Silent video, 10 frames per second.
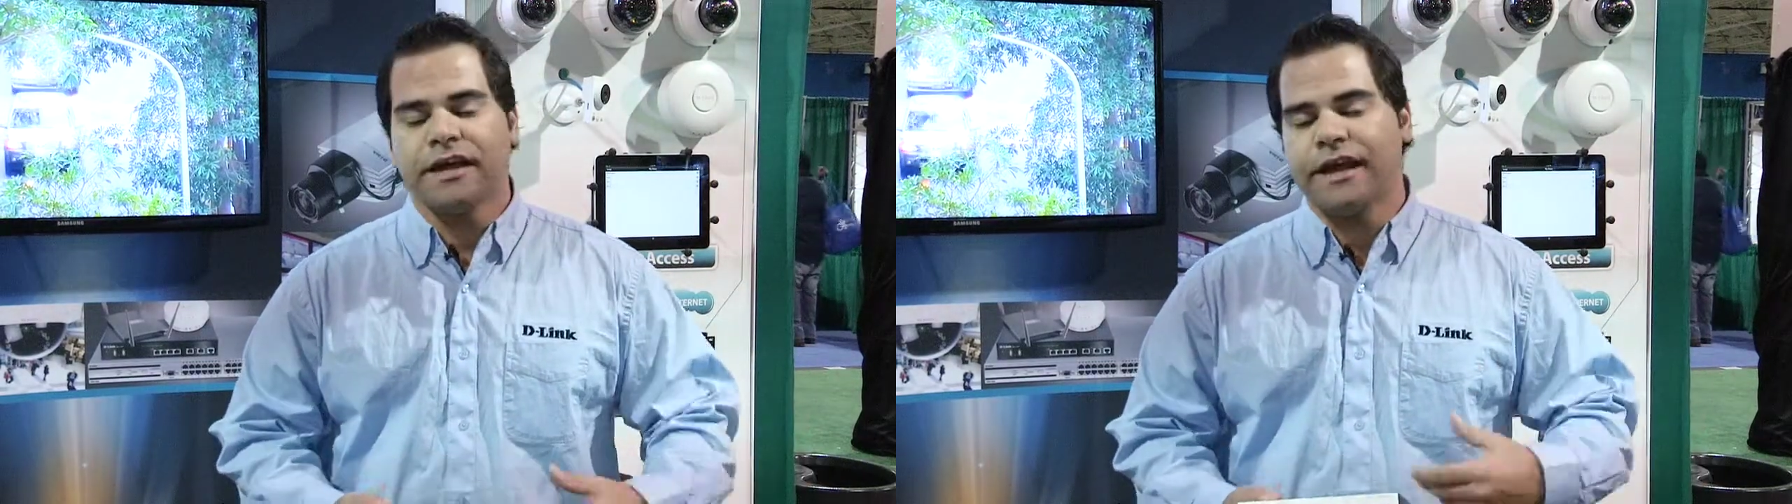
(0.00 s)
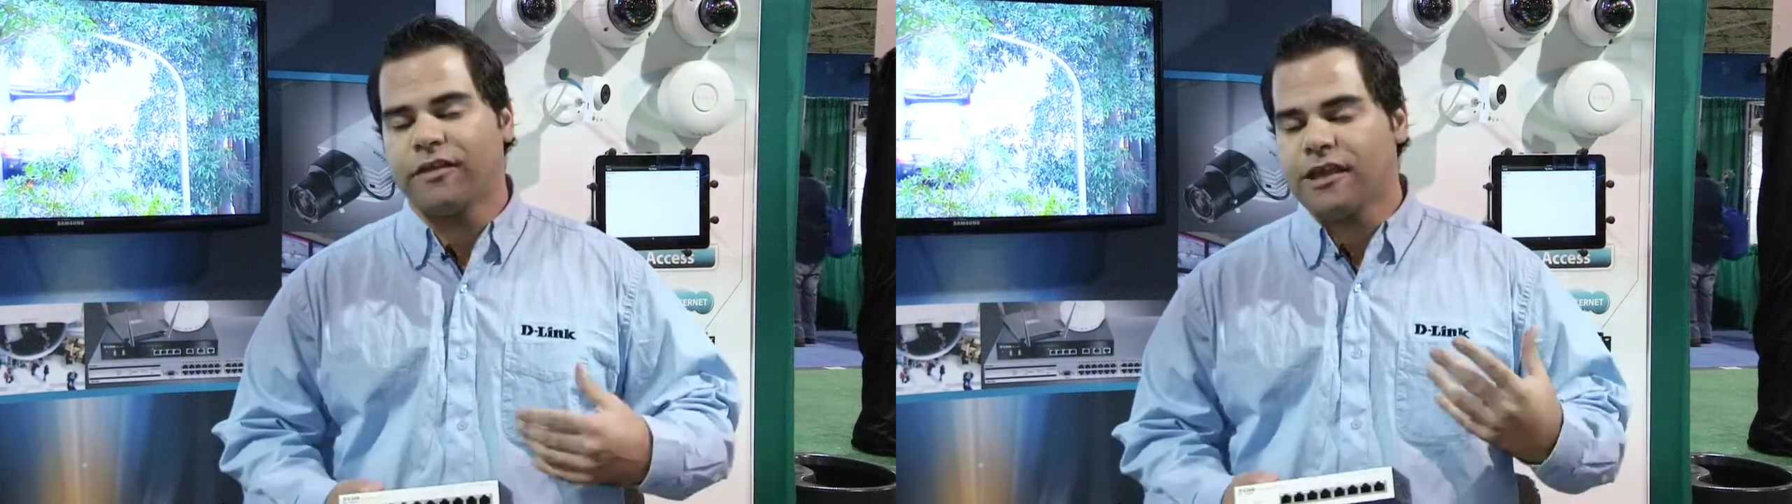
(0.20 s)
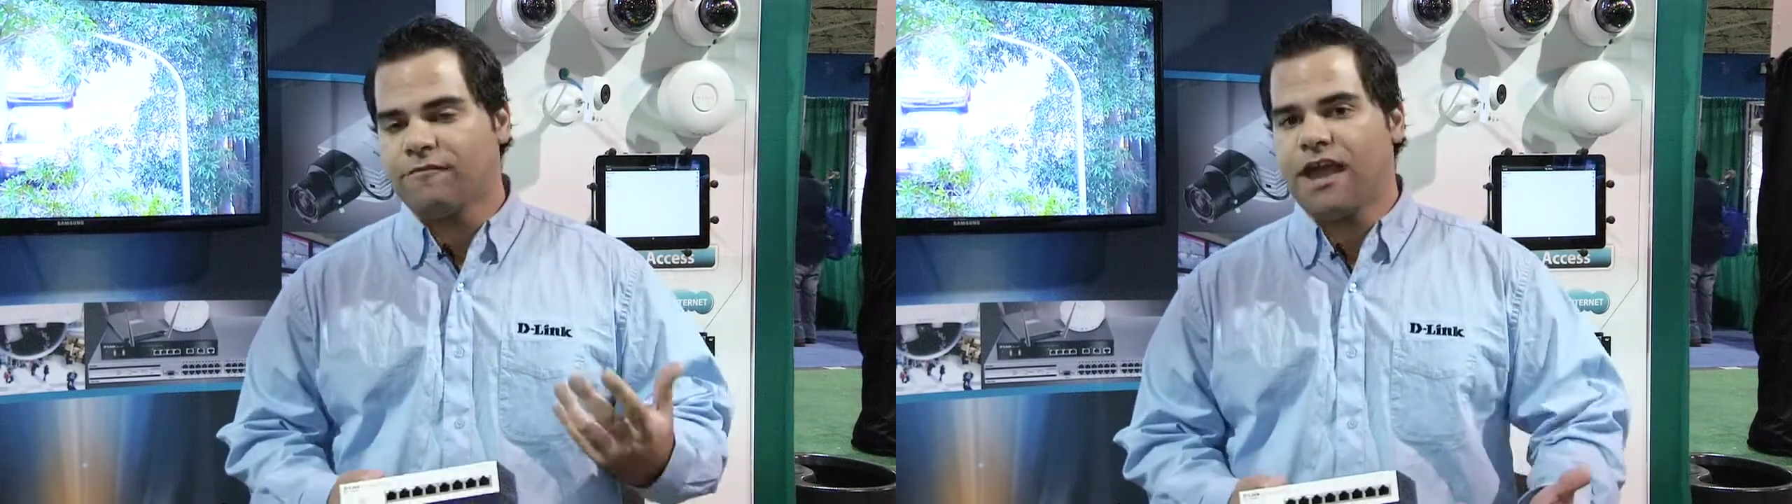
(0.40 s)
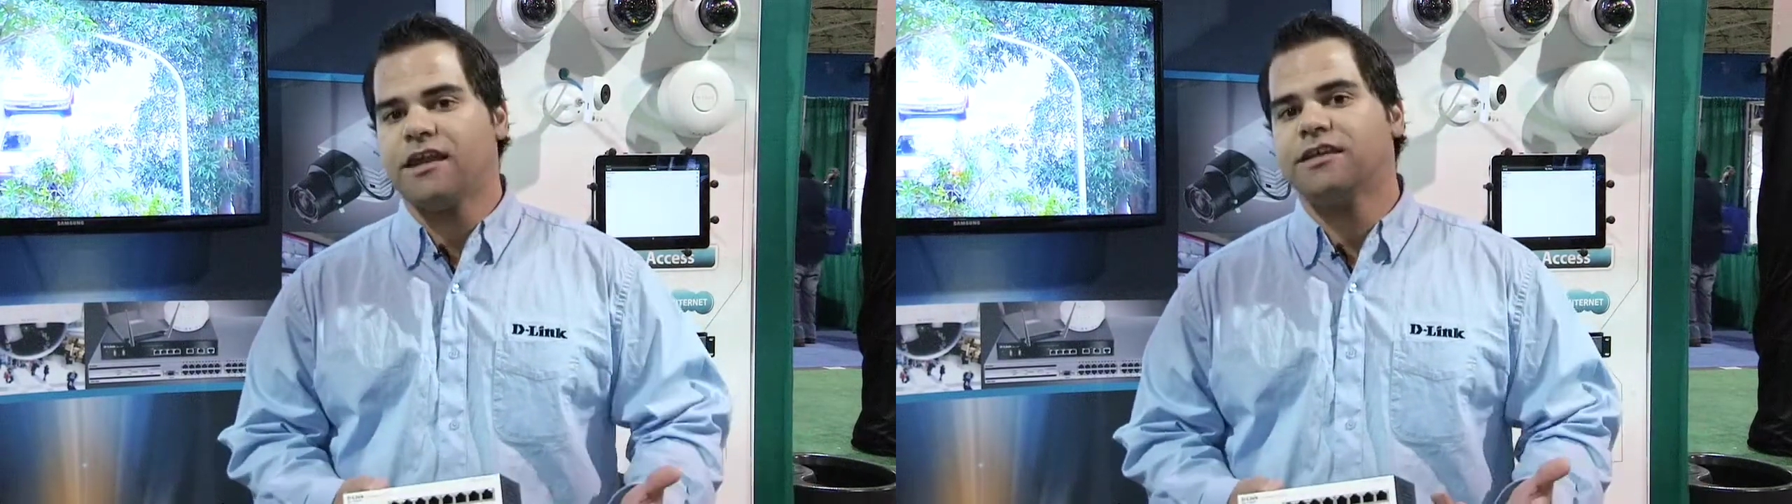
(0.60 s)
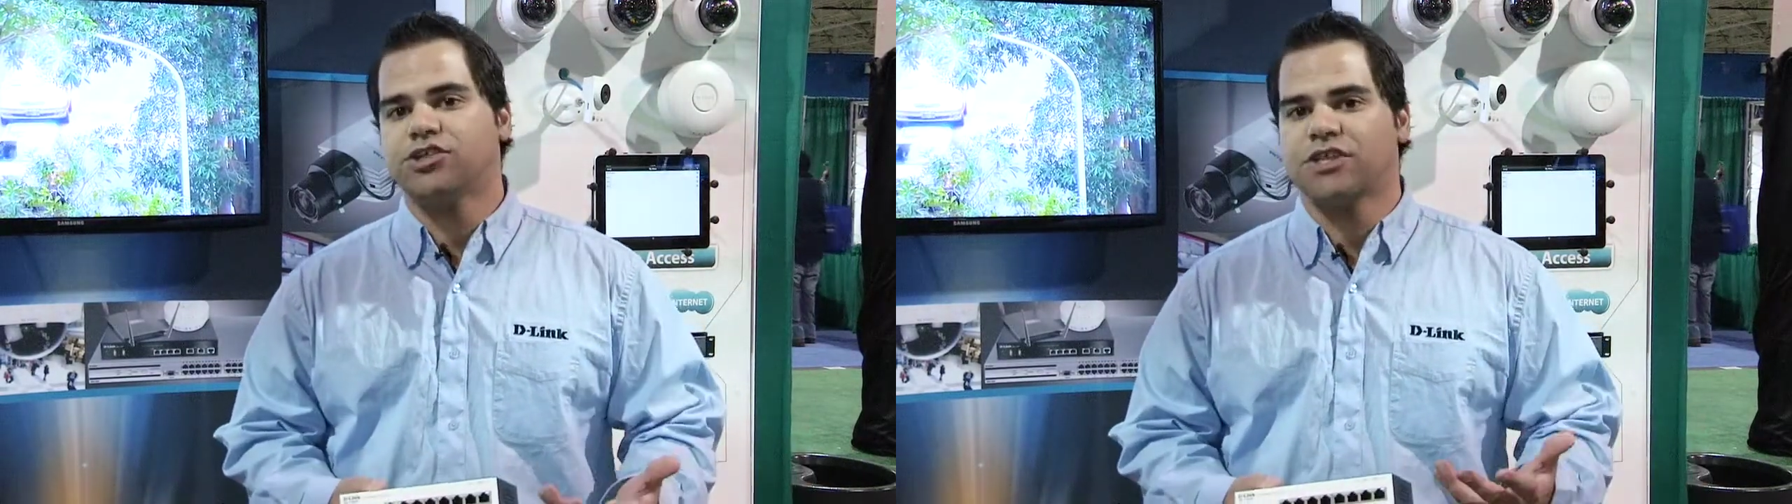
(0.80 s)
Now, the
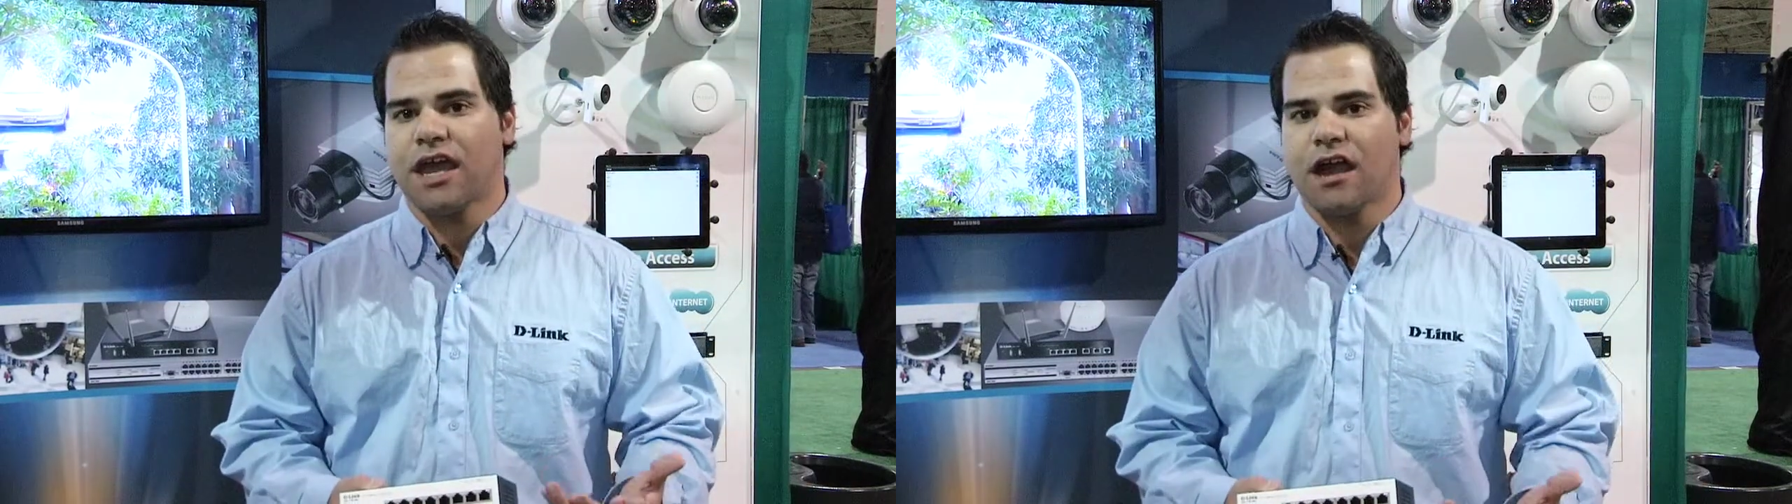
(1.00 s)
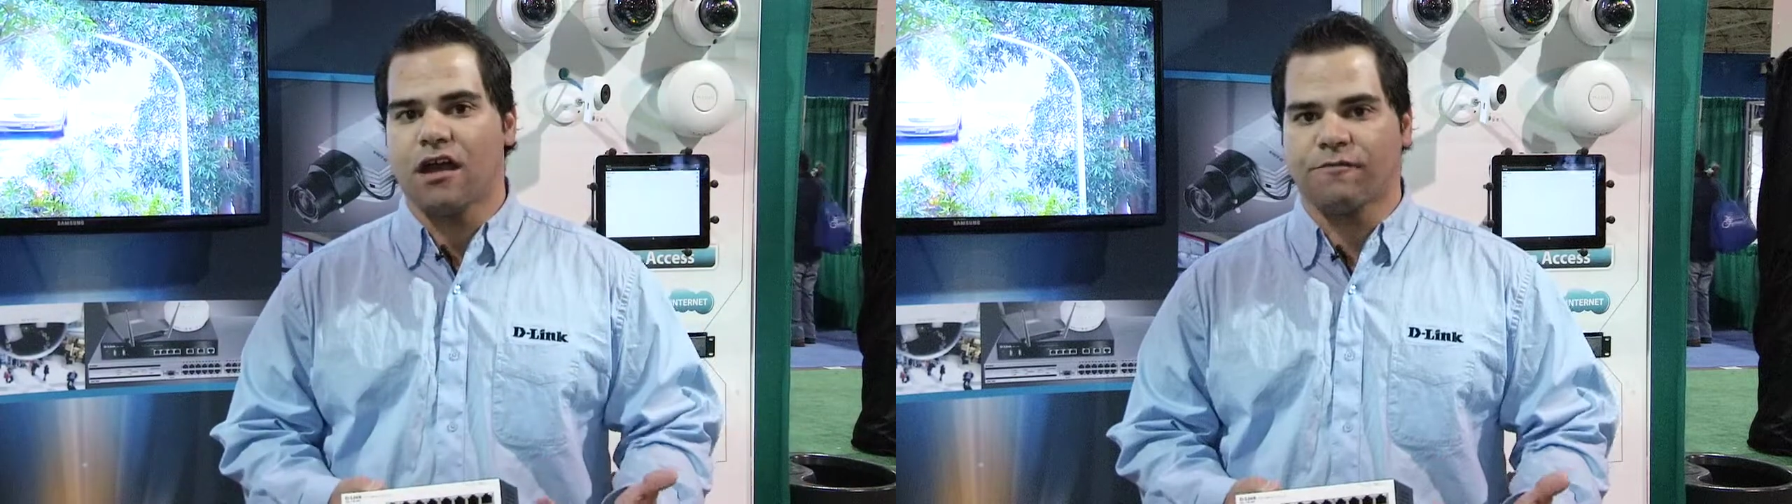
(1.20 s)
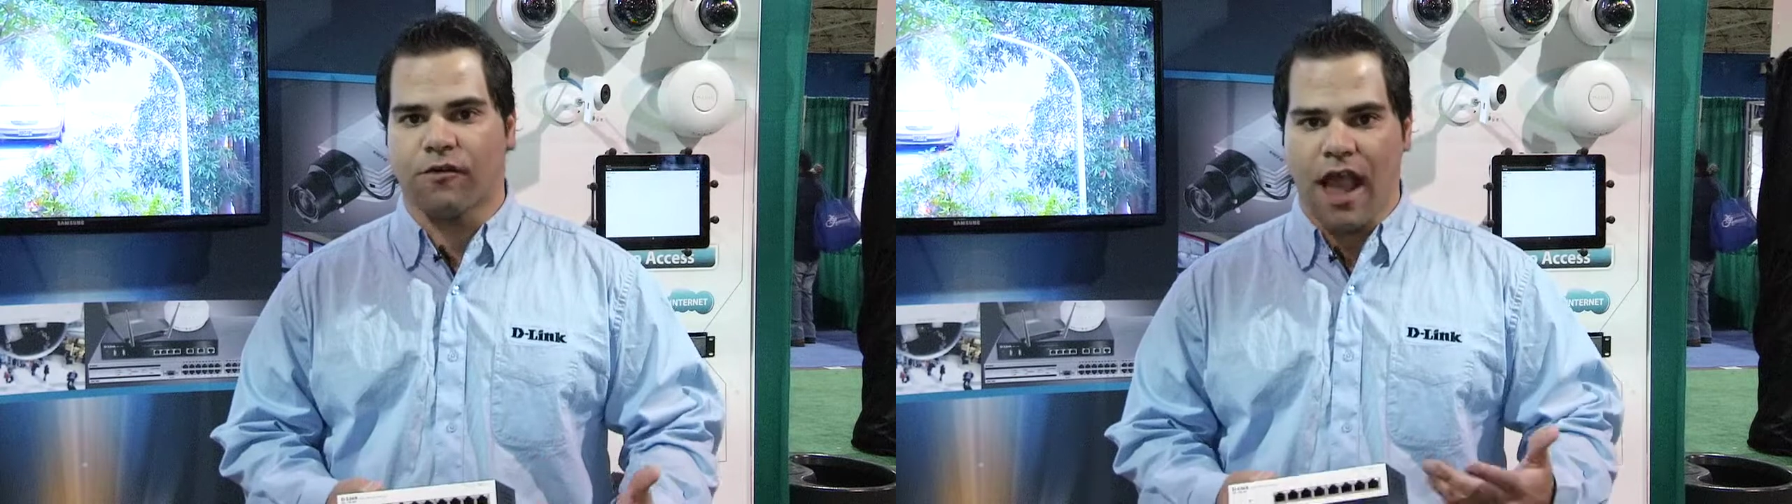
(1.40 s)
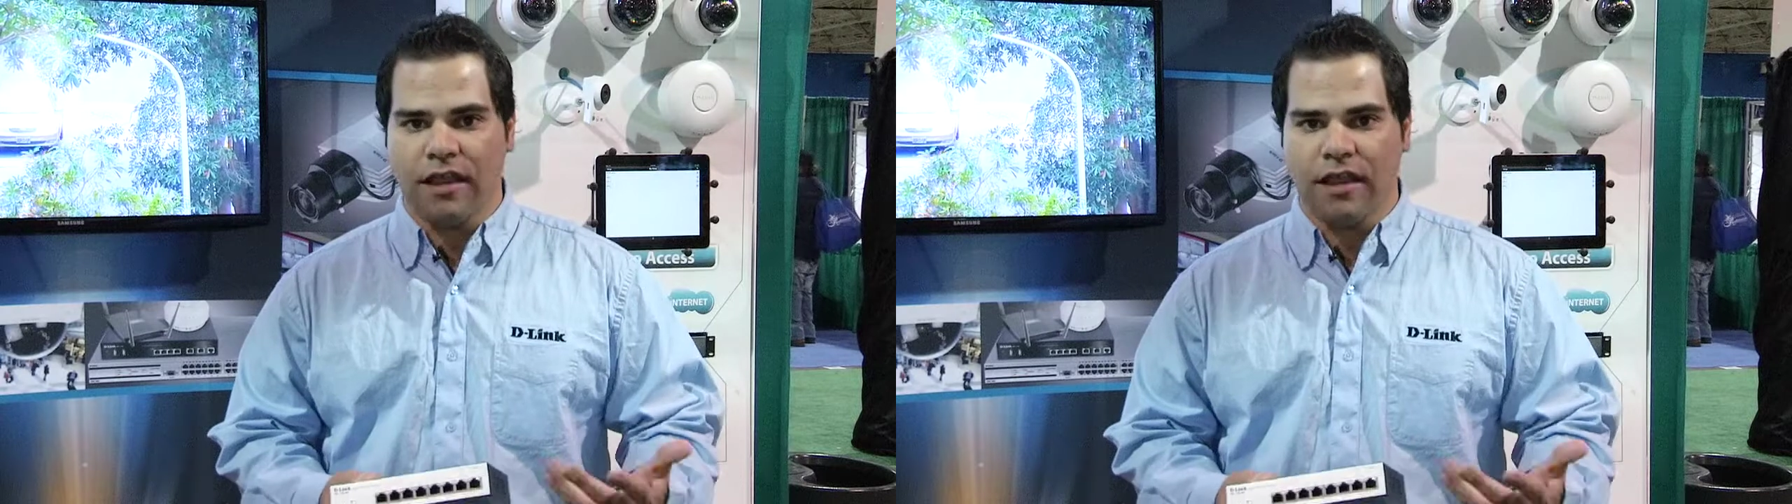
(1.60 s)
advantage there for